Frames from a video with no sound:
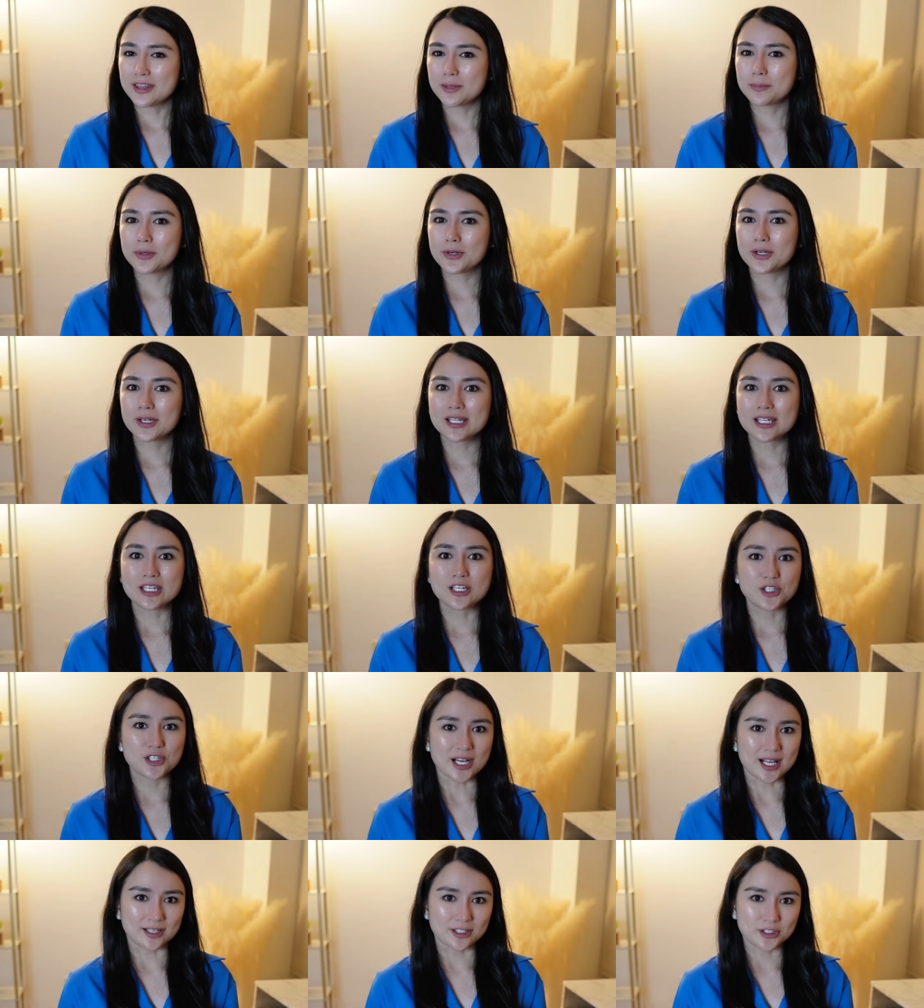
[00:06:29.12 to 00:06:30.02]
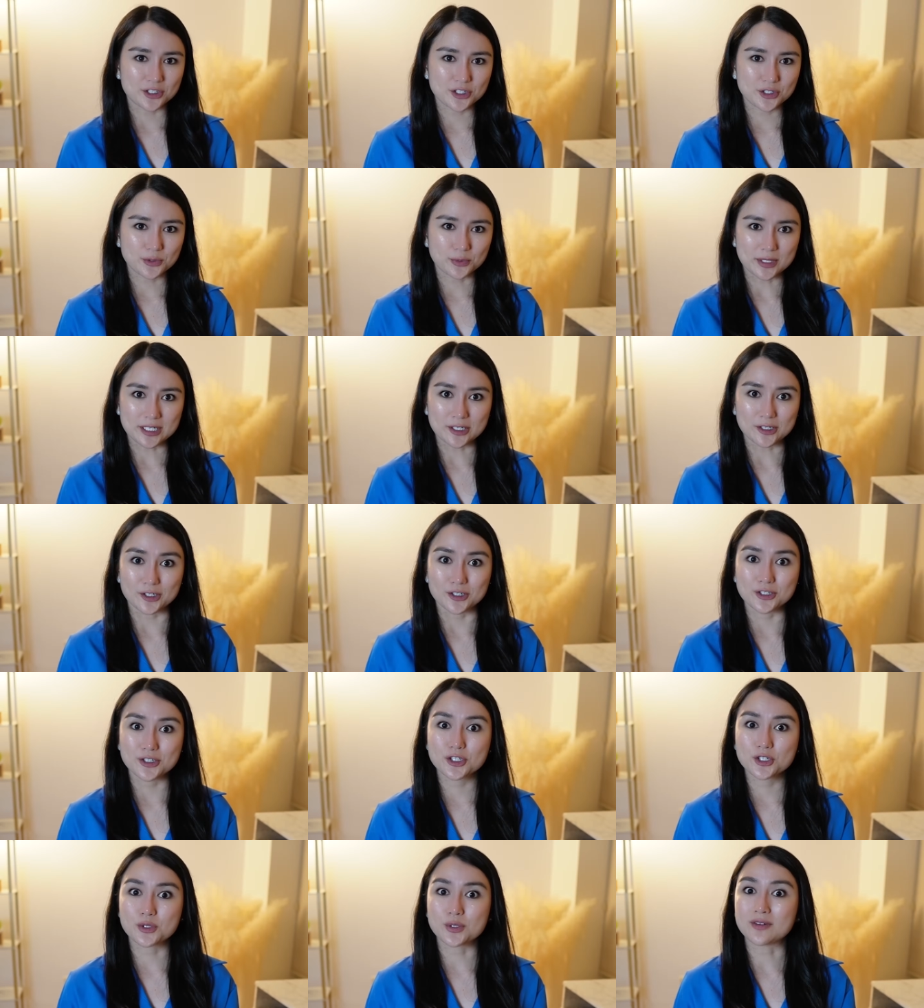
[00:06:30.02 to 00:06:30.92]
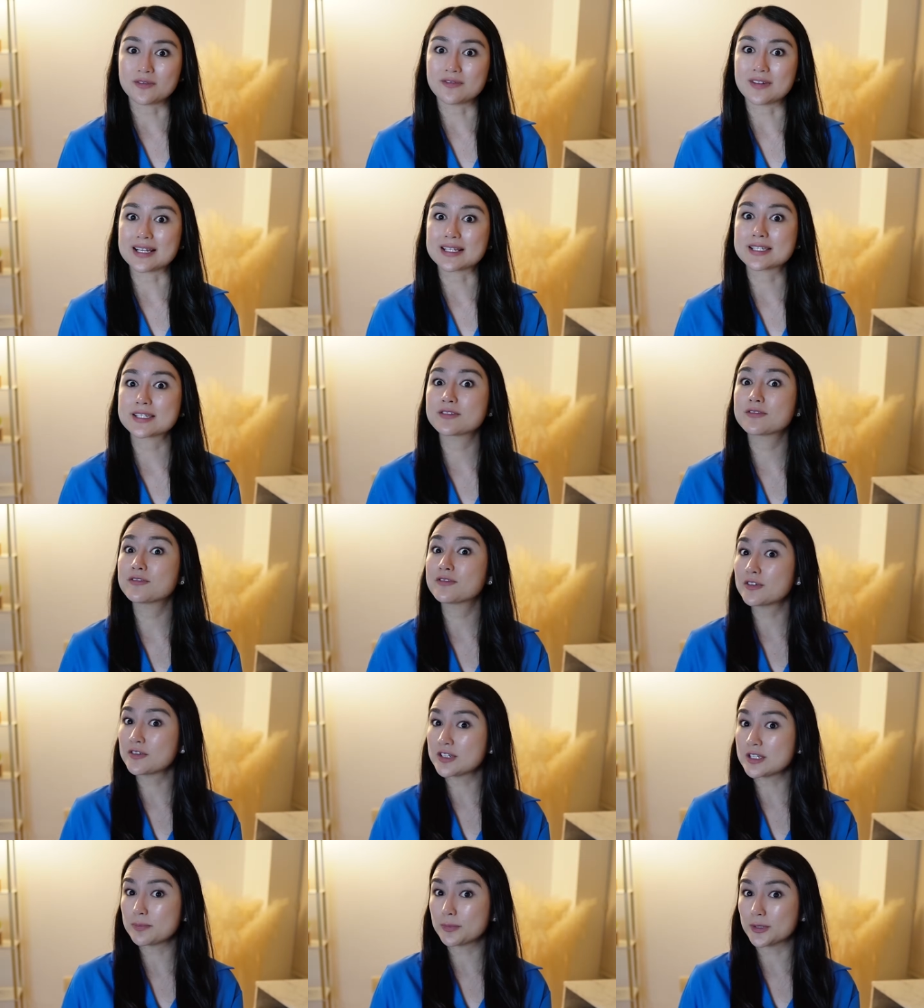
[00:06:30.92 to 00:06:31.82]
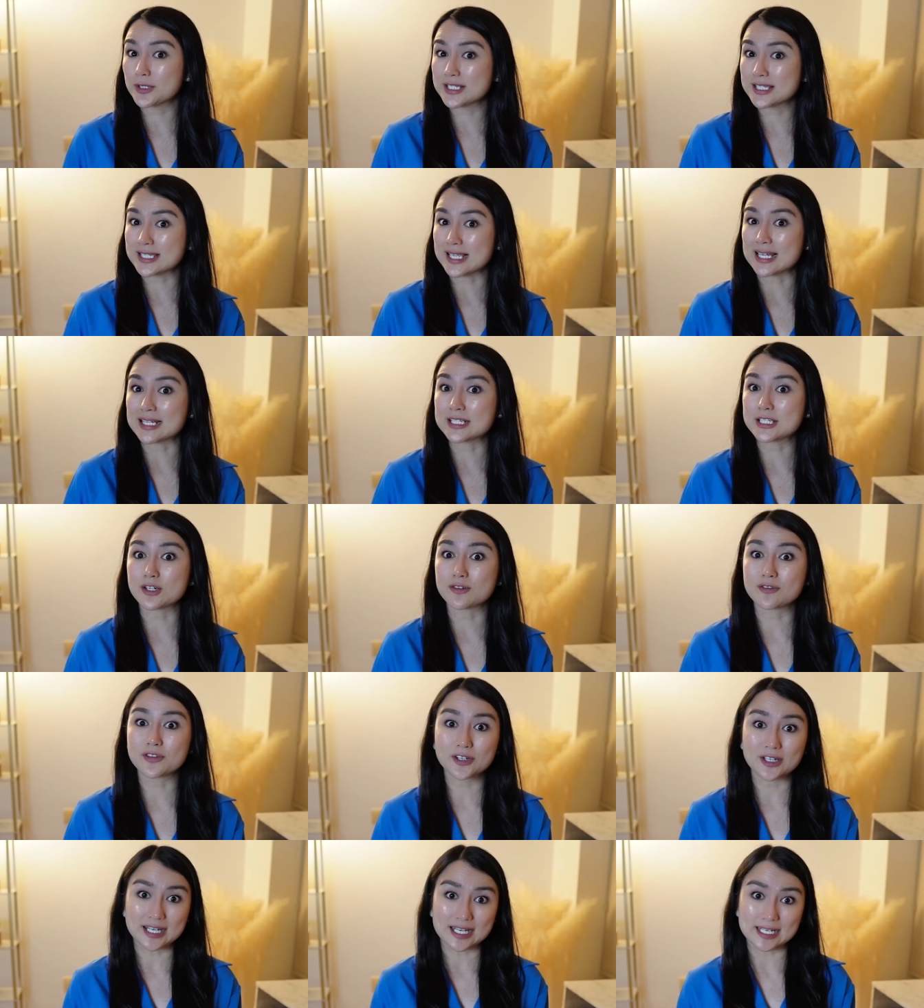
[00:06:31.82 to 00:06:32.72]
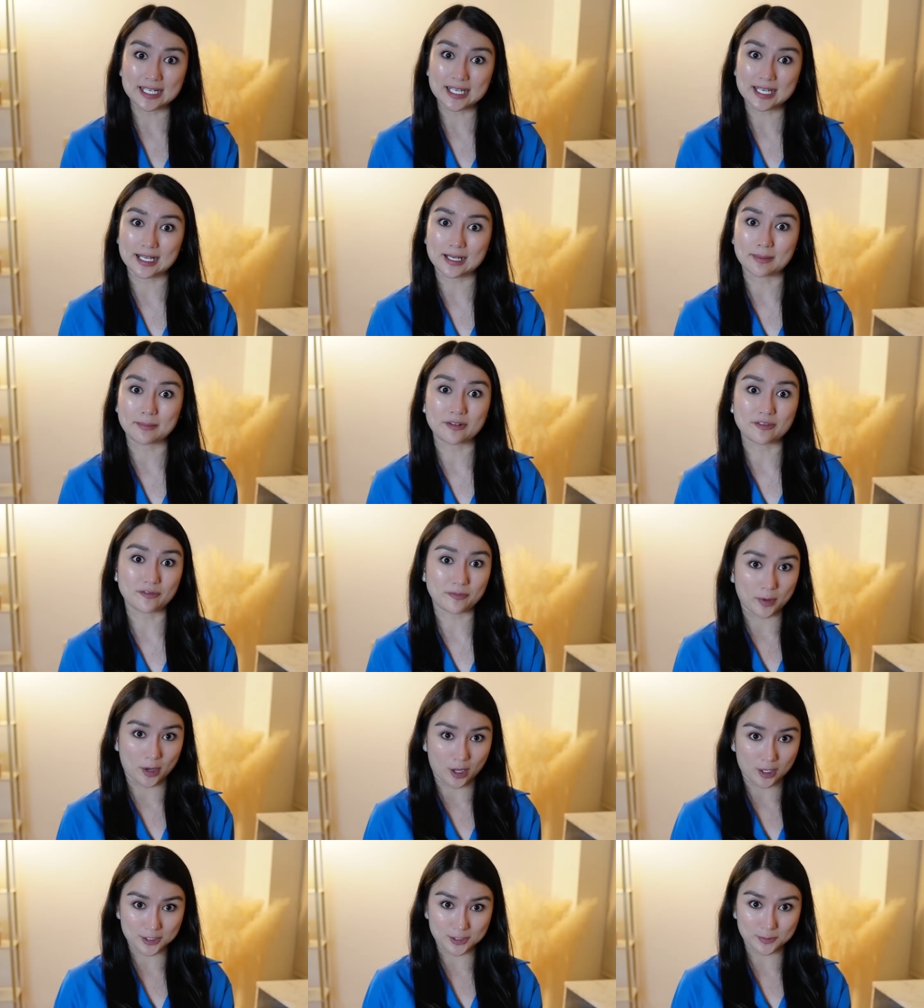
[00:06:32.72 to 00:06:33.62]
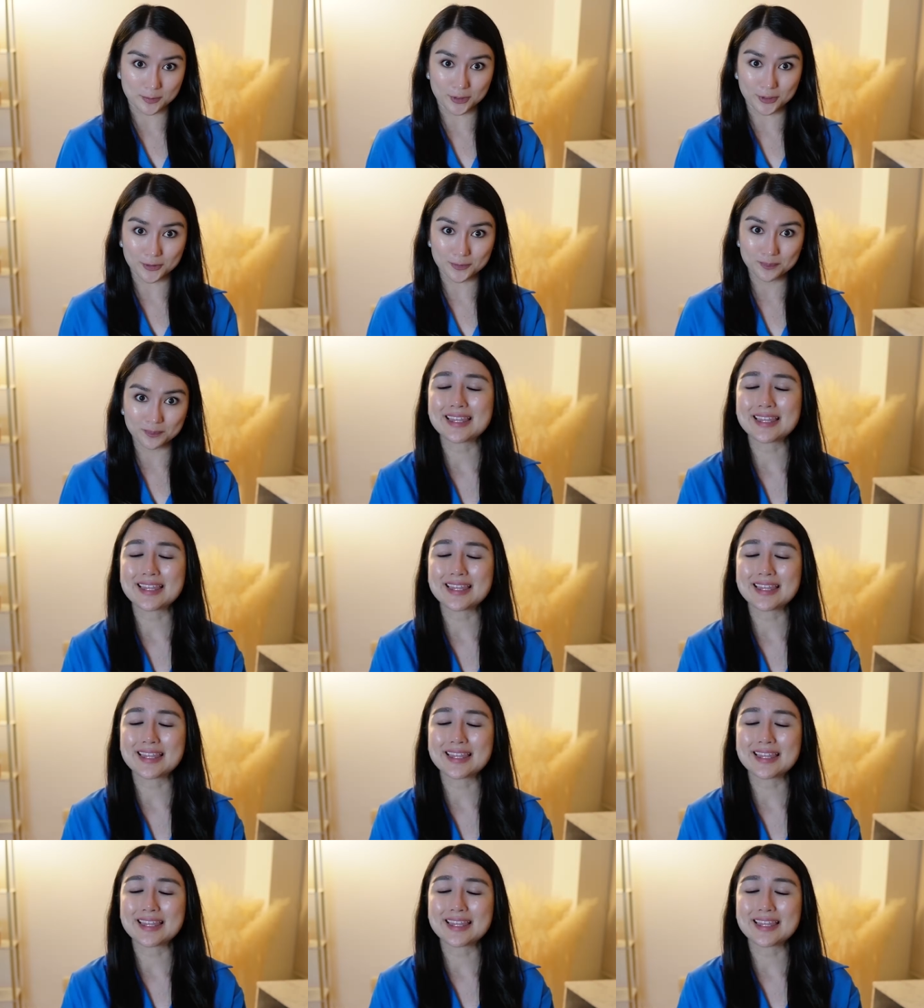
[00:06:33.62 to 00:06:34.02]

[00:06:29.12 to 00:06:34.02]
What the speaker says: the book, he challenges readers to invest 50% of their income if possible.